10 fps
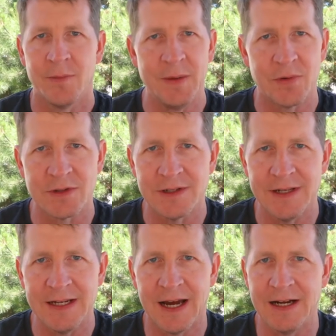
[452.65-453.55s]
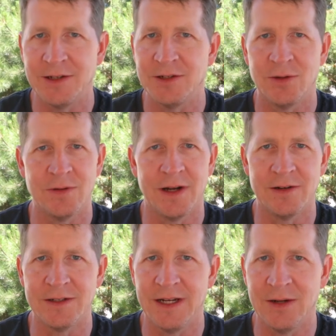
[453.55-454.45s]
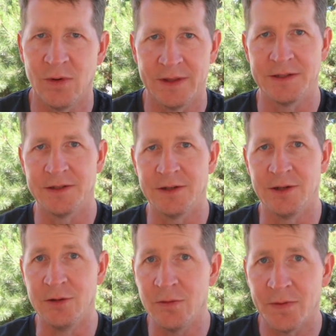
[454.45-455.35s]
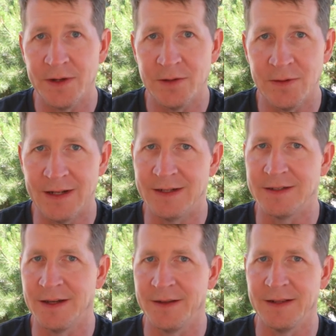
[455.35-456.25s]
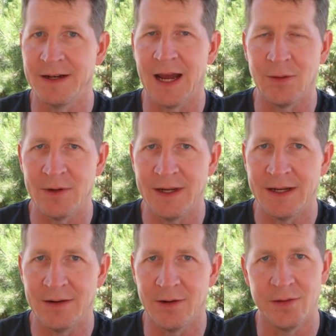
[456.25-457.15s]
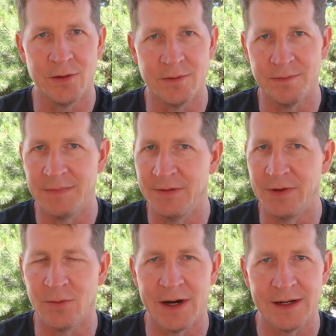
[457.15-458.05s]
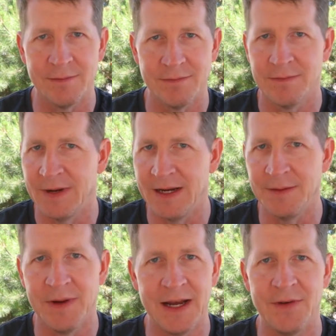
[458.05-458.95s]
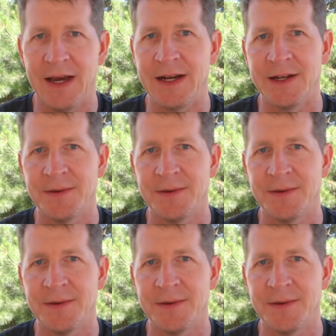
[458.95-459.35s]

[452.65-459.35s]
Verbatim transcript: For me personally, I just don't understand what this is gonna do for you, and it's nothing that I would get, although if you want it, hey, have at it.